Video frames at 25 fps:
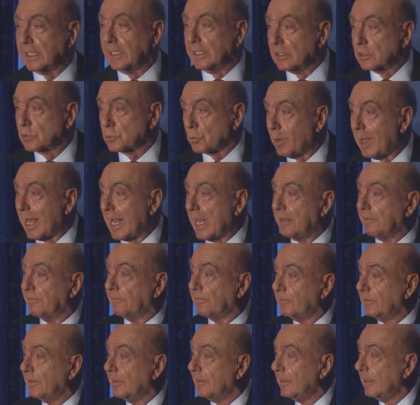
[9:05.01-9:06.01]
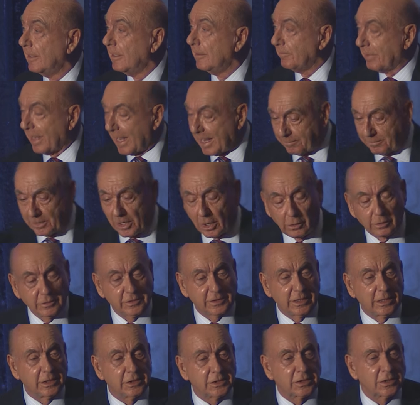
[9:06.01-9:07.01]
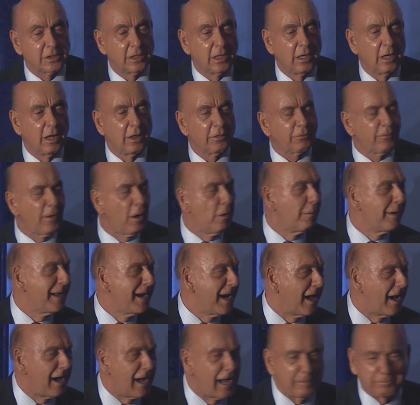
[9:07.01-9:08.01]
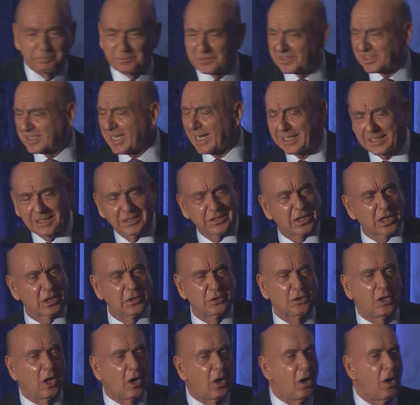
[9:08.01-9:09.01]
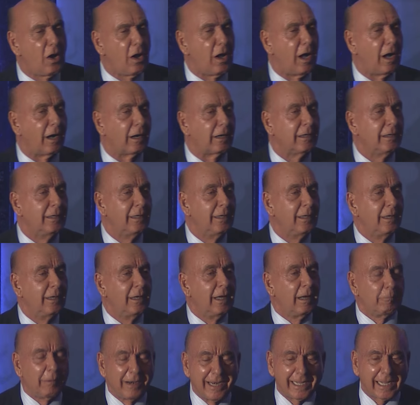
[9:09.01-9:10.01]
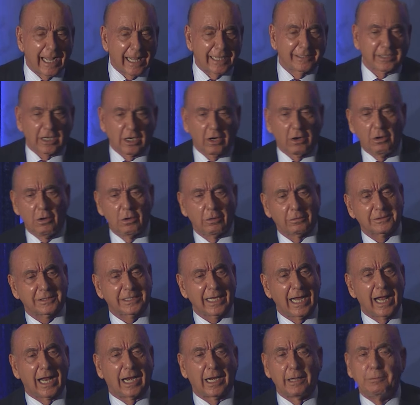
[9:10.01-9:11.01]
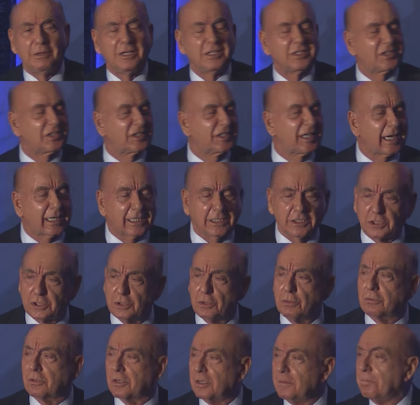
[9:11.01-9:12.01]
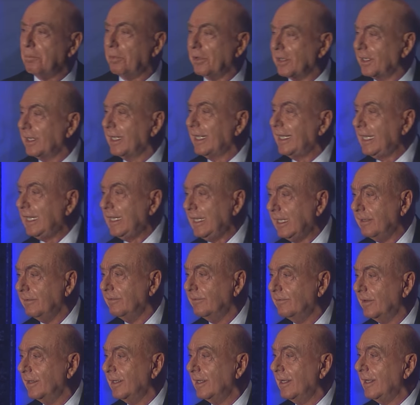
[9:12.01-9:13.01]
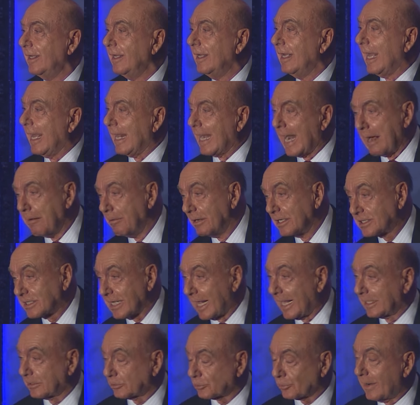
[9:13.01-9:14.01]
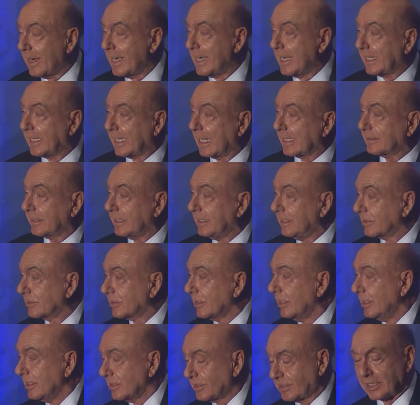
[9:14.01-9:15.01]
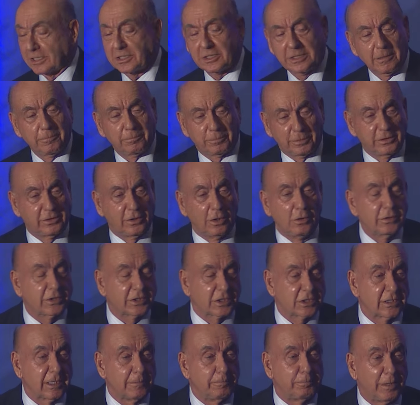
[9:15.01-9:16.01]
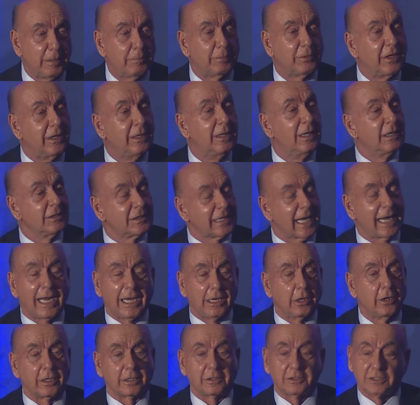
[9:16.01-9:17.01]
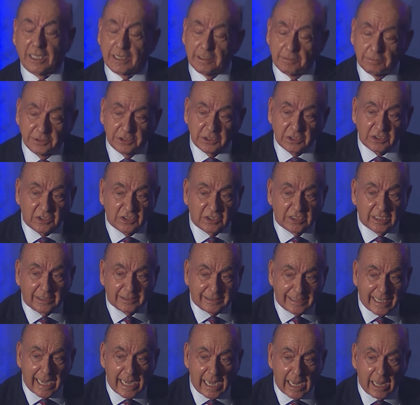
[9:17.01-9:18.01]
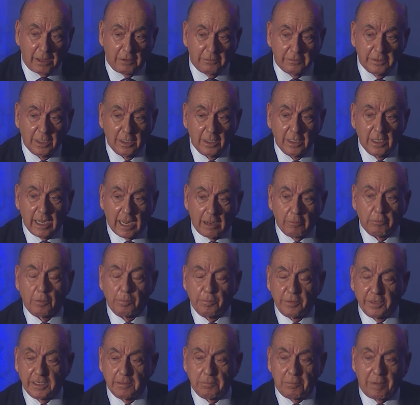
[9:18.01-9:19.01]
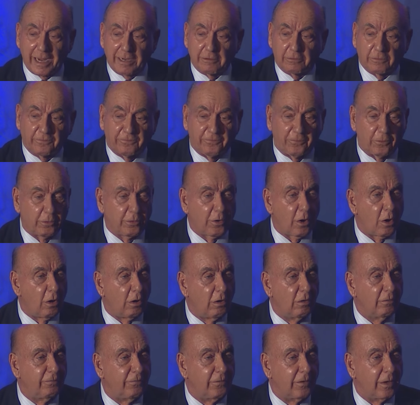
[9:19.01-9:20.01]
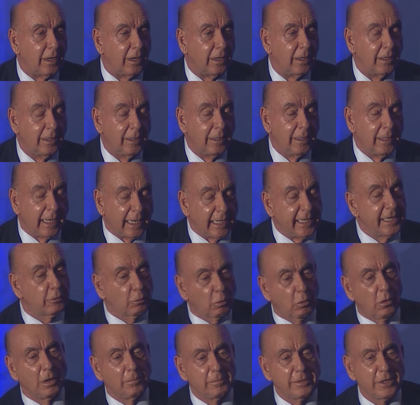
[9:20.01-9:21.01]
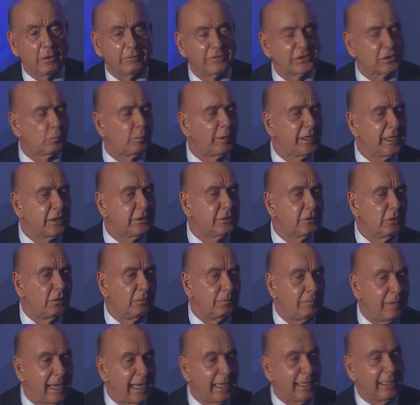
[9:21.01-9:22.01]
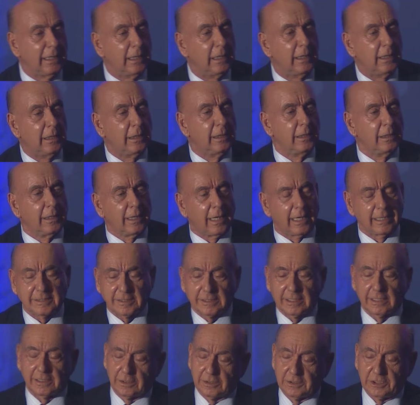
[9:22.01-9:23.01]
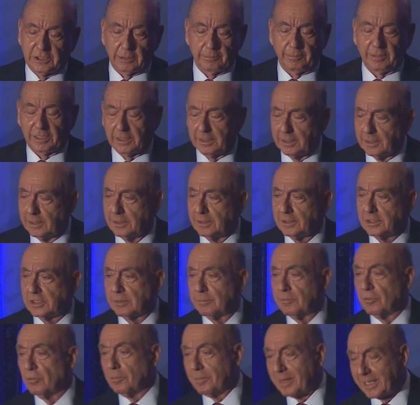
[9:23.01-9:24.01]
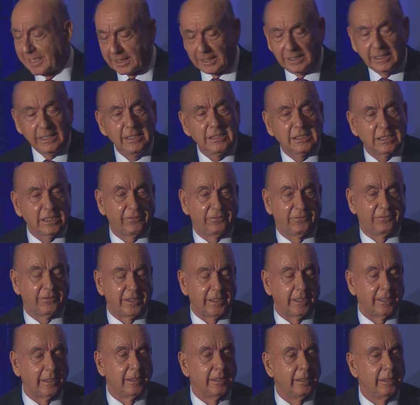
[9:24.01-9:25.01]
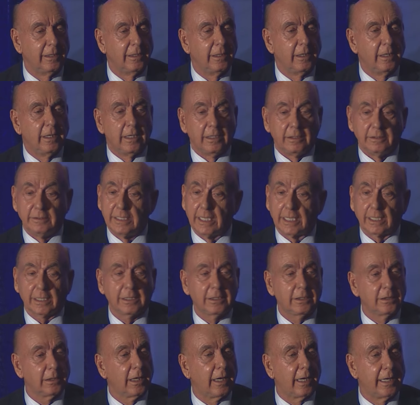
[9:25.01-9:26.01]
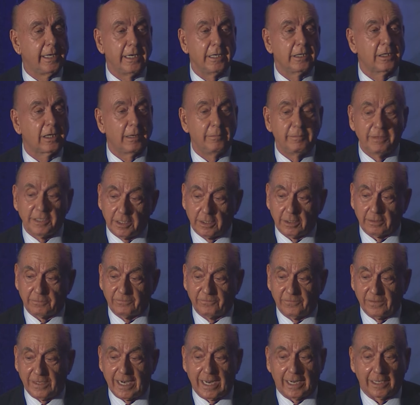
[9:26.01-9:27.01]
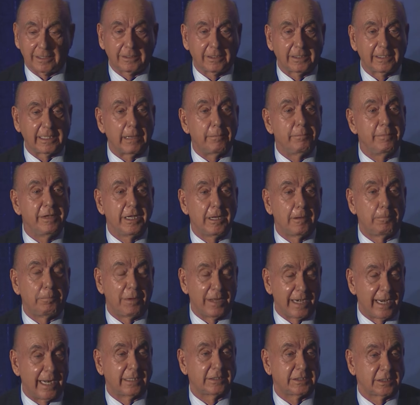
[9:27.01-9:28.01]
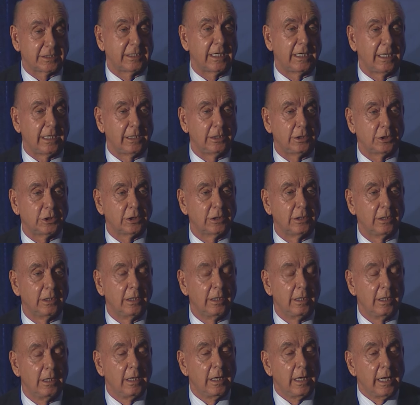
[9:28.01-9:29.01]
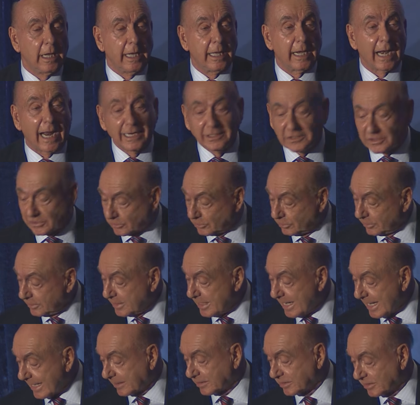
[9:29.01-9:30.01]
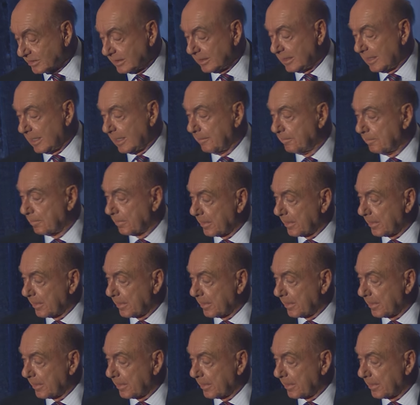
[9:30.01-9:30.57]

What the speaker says: and his wife. Pam knows this. Throwing up, sick as a dog. When he got to the hotel, he was sick as you couldn't believe. And I was like trying to get the assistant producers and people to say, hey, look, let him just sit down and we'll bring a microphone over. And he called me over and said, what are you doing, man? I said, Jimmy, we'll make it easy for you. Dick, I didn't come here for that. Get me up on that stage. And I stood next to him.